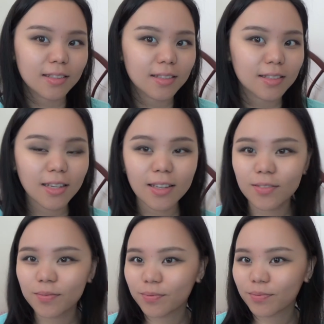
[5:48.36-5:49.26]
See?
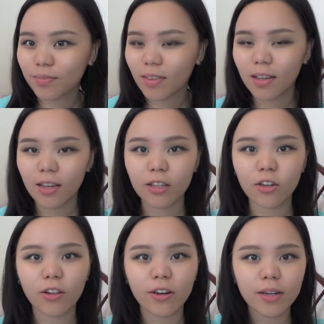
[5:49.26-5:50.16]
It
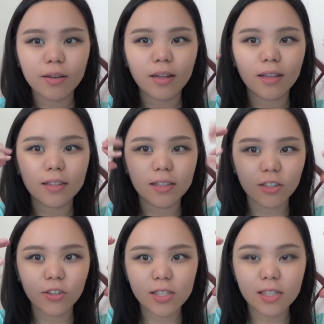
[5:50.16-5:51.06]
already
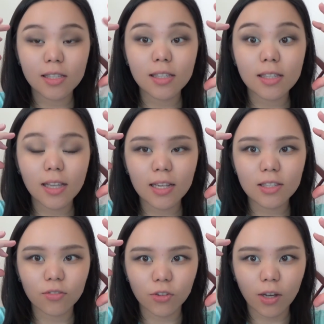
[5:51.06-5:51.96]
increases the
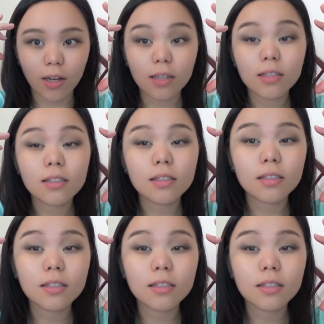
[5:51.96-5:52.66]
size of your eyes.